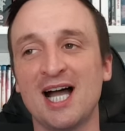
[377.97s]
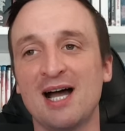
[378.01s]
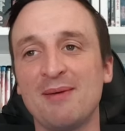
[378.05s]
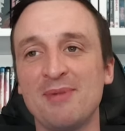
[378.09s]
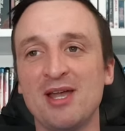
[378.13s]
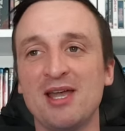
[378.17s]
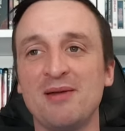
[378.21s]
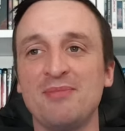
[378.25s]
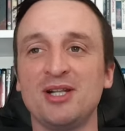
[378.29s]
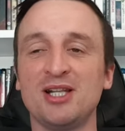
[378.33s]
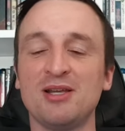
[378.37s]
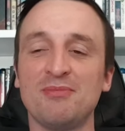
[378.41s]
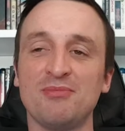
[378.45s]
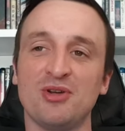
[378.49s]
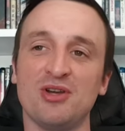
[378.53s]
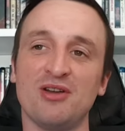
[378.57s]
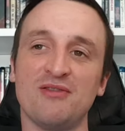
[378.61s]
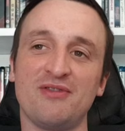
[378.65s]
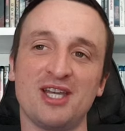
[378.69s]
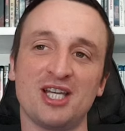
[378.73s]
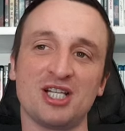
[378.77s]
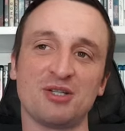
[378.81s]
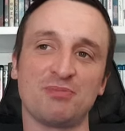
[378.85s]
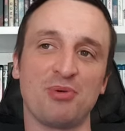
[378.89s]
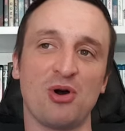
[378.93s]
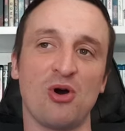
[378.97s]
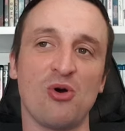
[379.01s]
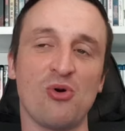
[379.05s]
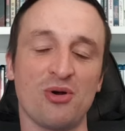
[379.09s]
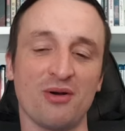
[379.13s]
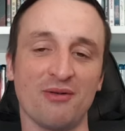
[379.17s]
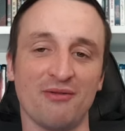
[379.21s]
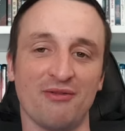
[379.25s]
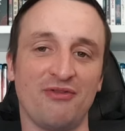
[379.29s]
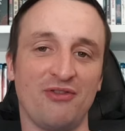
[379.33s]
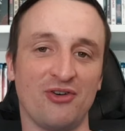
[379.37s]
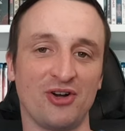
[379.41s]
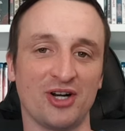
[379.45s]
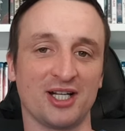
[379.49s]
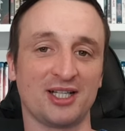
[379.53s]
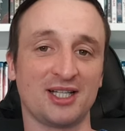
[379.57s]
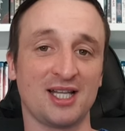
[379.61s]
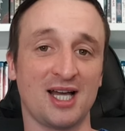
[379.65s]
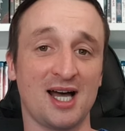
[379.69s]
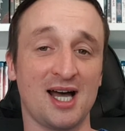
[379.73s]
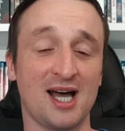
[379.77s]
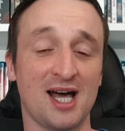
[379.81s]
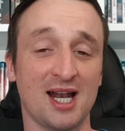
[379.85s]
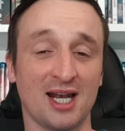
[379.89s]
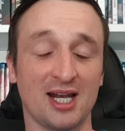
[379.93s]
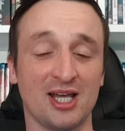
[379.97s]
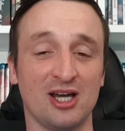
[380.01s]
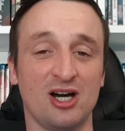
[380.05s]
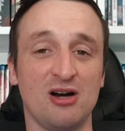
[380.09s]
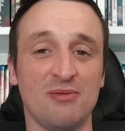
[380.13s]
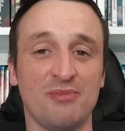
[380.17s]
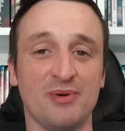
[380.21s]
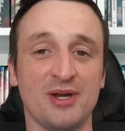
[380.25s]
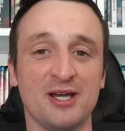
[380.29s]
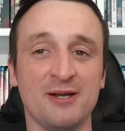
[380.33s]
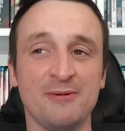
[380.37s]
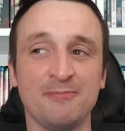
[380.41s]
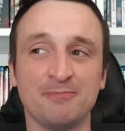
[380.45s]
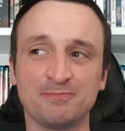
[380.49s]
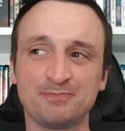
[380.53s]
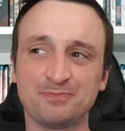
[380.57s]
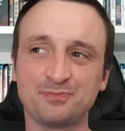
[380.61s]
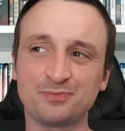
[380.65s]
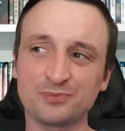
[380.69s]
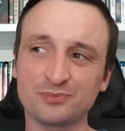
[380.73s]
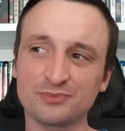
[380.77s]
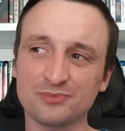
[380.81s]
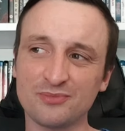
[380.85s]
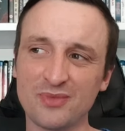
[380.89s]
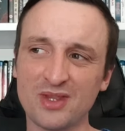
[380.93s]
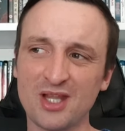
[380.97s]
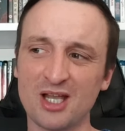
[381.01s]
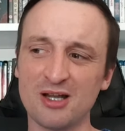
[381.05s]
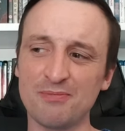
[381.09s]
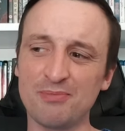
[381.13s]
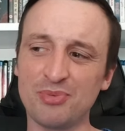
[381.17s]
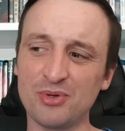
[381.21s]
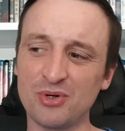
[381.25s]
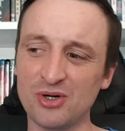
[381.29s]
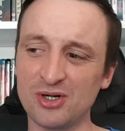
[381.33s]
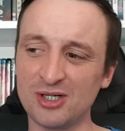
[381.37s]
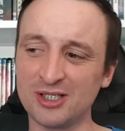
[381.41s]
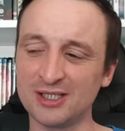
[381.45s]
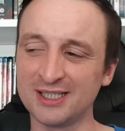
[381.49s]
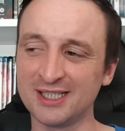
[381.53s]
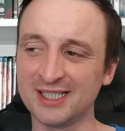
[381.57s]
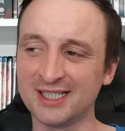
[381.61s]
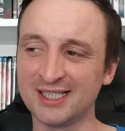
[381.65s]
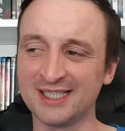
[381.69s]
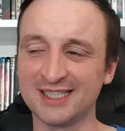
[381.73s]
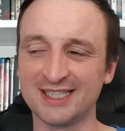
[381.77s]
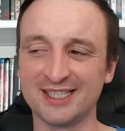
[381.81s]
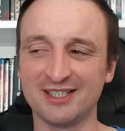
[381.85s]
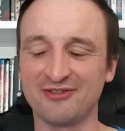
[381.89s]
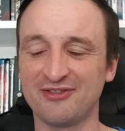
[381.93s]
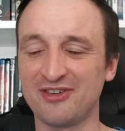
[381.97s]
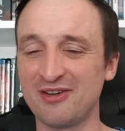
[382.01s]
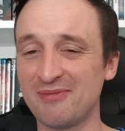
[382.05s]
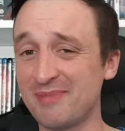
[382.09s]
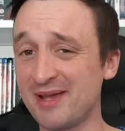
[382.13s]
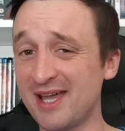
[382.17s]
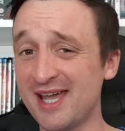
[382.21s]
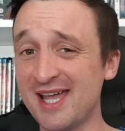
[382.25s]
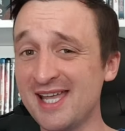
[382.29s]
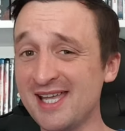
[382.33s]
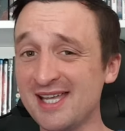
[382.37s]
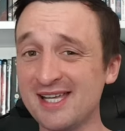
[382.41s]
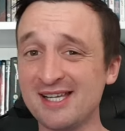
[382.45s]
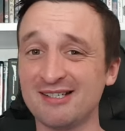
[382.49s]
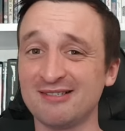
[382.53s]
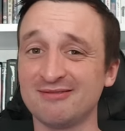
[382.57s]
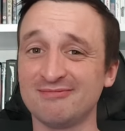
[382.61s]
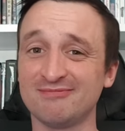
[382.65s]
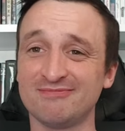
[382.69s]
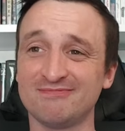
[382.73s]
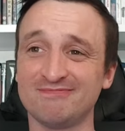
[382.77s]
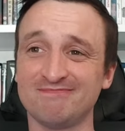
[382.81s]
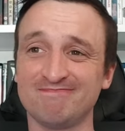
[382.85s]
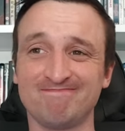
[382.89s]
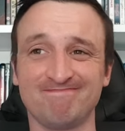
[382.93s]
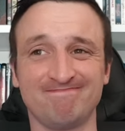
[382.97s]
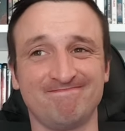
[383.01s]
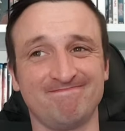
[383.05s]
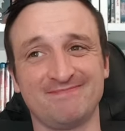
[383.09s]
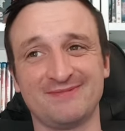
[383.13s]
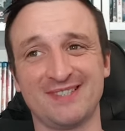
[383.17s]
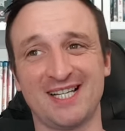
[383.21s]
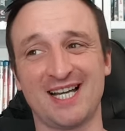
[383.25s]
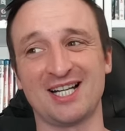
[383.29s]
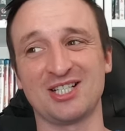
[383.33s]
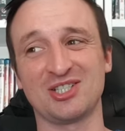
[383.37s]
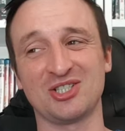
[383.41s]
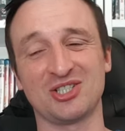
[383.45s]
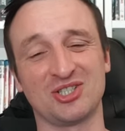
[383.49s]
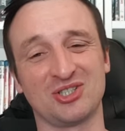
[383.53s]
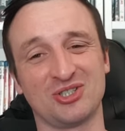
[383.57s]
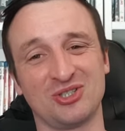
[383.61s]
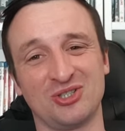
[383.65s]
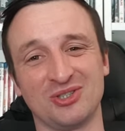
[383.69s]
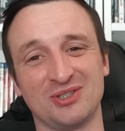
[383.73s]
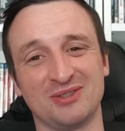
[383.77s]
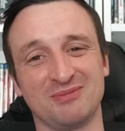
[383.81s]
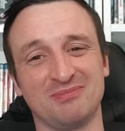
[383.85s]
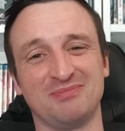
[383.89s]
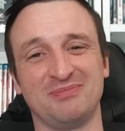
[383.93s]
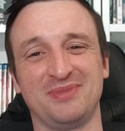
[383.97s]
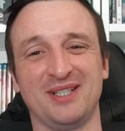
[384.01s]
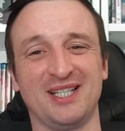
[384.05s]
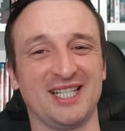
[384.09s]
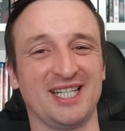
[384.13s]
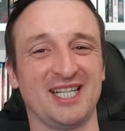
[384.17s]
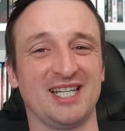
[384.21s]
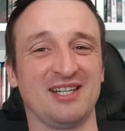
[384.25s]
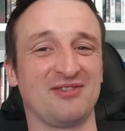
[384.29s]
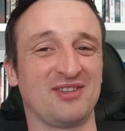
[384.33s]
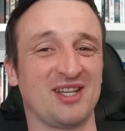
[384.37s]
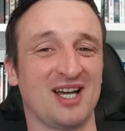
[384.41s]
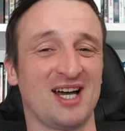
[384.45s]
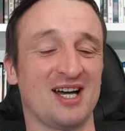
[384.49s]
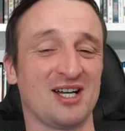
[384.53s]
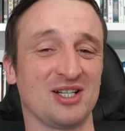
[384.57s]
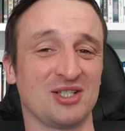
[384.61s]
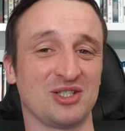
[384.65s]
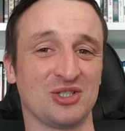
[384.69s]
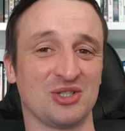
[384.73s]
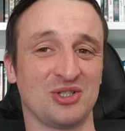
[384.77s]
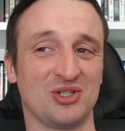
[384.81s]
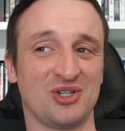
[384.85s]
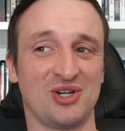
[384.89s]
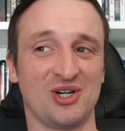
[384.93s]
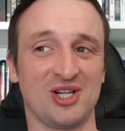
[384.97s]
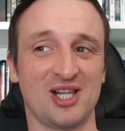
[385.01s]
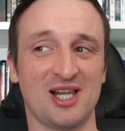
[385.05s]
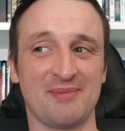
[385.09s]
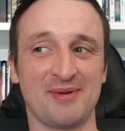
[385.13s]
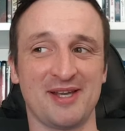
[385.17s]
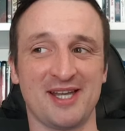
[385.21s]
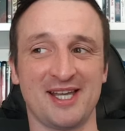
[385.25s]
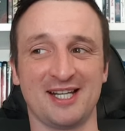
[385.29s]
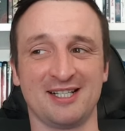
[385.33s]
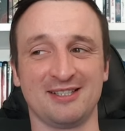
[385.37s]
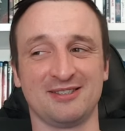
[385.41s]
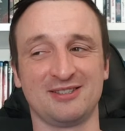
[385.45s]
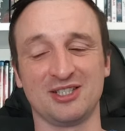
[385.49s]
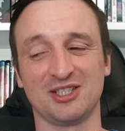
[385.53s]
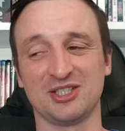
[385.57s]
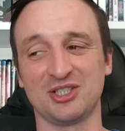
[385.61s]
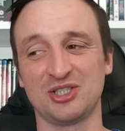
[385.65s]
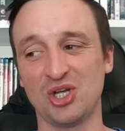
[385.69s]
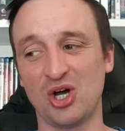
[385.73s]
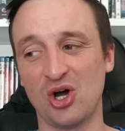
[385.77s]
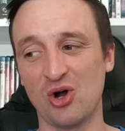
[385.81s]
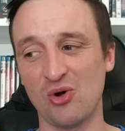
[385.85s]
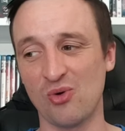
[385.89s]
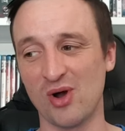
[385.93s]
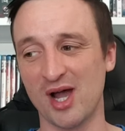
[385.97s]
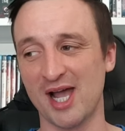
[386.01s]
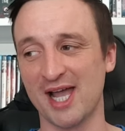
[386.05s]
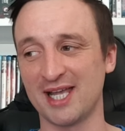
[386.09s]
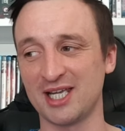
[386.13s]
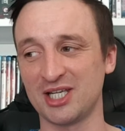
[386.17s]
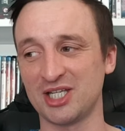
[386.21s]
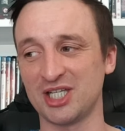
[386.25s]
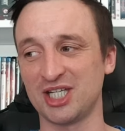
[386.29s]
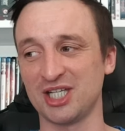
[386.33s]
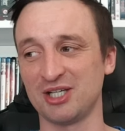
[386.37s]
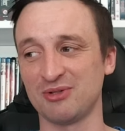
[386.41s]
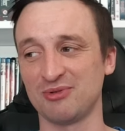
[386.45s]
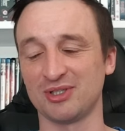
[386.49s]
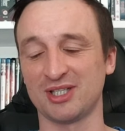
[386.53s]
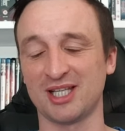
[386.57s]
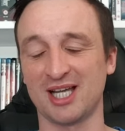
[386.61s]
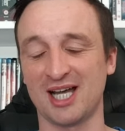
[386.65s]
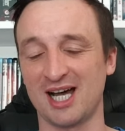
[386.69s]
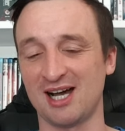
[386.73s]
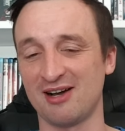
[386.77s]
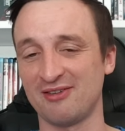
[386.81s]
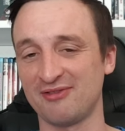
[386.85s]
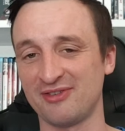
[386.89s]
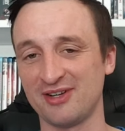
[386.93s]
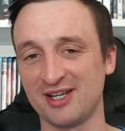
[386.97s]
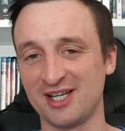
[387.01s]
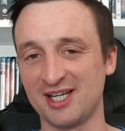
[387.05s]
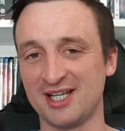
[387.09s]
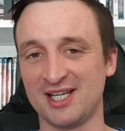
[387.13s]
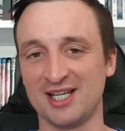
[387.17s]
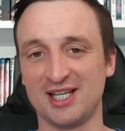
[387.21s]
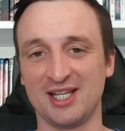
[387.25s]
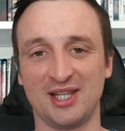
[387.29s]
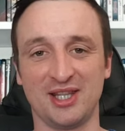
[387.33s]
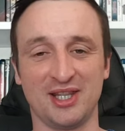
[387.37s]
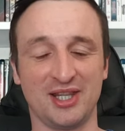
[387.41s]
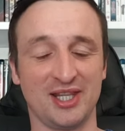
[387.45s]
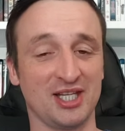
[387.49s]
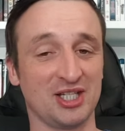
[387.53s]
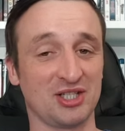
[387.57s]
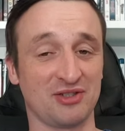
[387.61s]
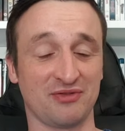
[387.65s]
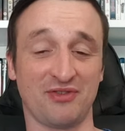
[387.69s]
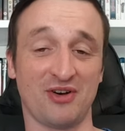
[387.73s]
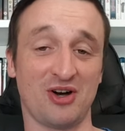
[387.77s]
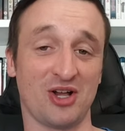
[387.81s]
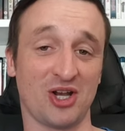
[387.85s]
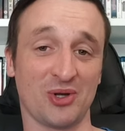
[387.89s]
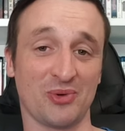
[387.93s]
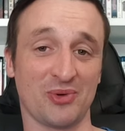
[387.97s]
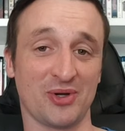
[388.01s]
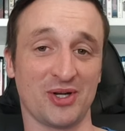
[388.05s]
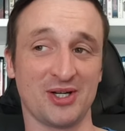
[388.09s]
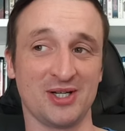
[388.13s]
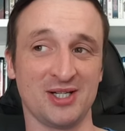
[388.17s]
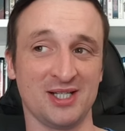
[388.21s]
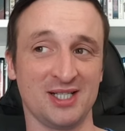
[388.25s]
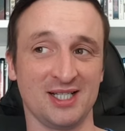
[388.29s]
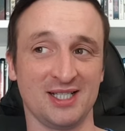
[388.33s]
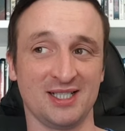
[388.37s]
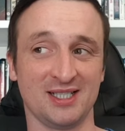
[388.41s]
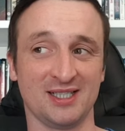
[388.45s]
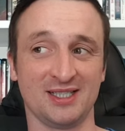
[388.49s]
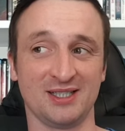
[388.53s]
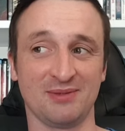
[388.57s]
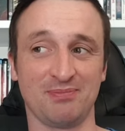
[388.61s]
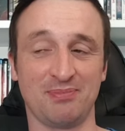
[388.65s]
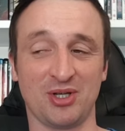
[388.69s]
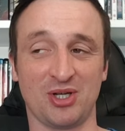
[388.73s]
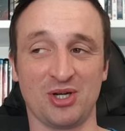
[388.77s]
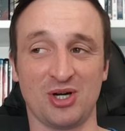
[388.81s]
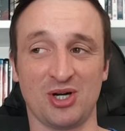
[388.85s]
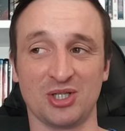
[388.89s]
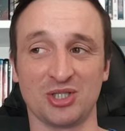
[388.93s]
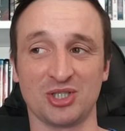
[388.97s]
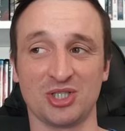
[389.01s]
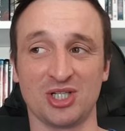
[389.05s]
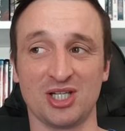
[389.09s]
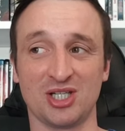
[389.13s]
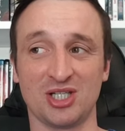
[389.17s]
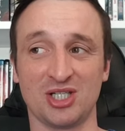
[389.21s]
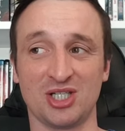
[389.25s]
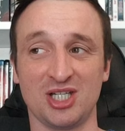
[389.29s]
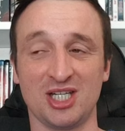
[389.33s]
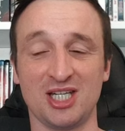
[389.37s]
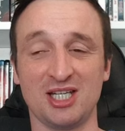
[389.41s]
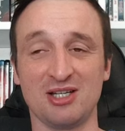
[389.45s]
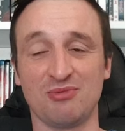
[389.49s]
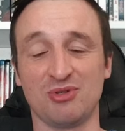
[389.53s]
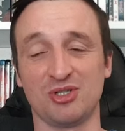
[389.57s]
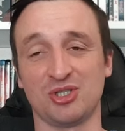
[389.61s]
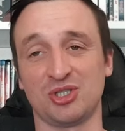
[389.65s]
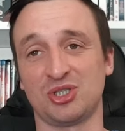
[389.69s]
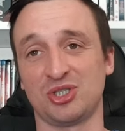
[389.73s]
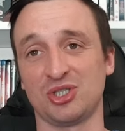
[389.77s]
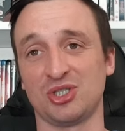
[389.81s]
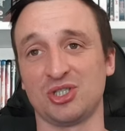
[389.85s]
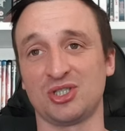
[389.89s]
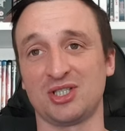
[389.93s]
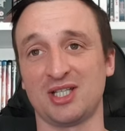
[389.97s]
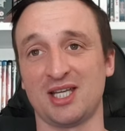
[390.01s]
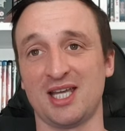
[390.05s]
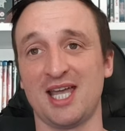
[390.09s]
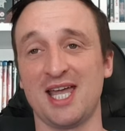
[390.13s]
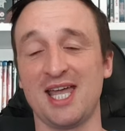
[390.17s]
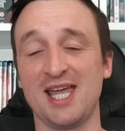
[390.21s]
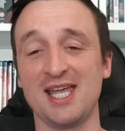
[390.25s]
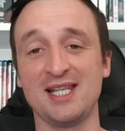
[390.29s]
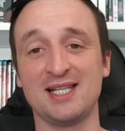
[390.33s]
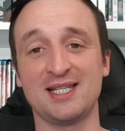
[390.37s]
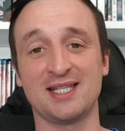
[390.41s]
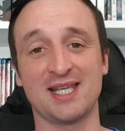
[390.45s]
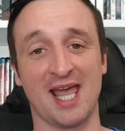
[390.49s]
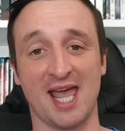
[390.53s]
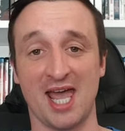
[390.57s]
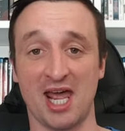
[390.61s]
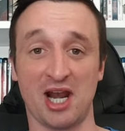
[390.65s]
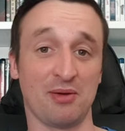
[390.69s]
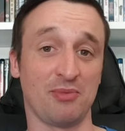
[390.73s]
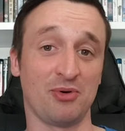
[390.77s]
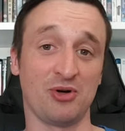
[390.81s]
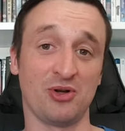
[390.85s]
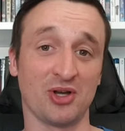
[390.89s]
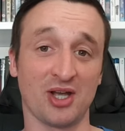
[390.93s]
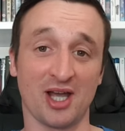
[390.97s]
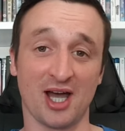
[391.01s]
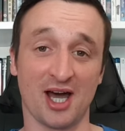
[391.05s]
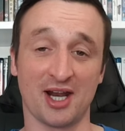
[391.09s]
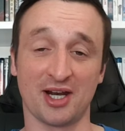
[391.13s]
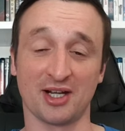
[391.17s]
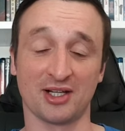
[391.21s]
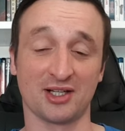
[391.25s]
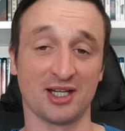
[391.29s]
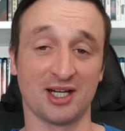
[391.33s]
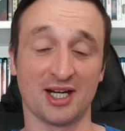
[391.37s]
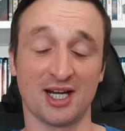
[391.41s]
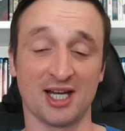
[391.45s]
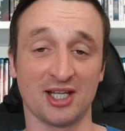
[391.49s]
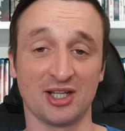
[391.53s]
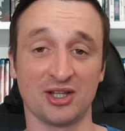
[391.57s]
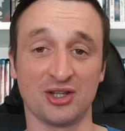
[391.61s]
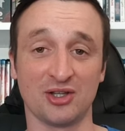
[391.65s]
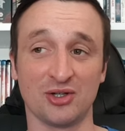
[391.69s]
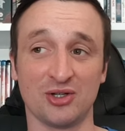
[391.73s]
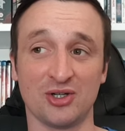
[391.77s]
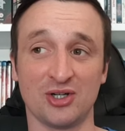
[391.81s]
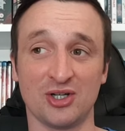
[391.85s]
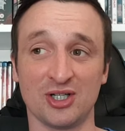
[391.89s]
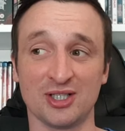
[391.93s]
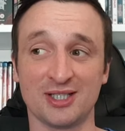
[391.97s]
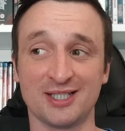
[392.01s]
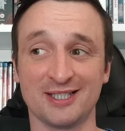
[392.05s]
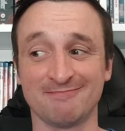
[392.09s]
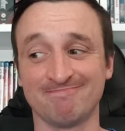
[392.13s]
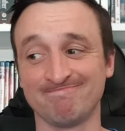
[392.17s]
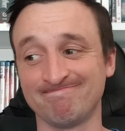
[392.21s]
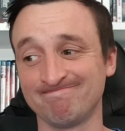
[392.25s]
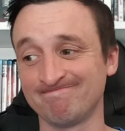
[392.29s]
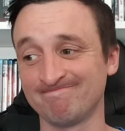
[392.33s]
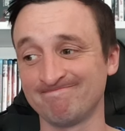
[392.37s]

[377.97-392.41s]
And maybe the movie is poking fun at that a little bit. But for me, I just couldn't believe that at all. I mean, there's no way she would have this following, because she was just a terrible character, I thought.